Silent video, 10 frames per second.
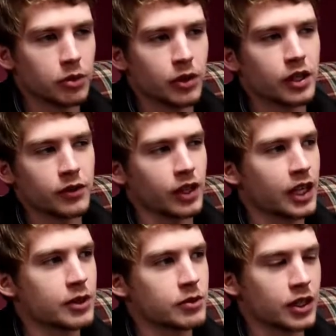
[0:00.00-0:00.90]
blood of
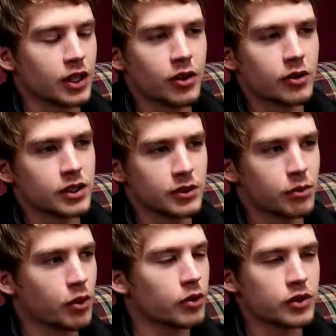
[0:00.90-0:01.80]
lambs and goats
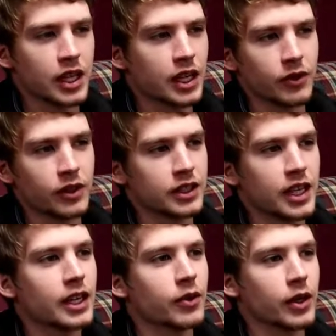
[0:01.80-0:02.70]
and bulls can't really
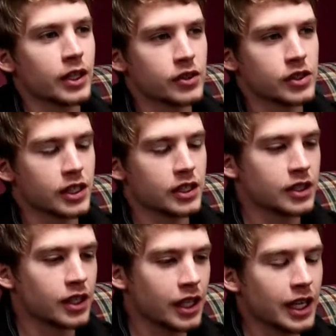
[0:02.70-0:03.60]
take away your sins,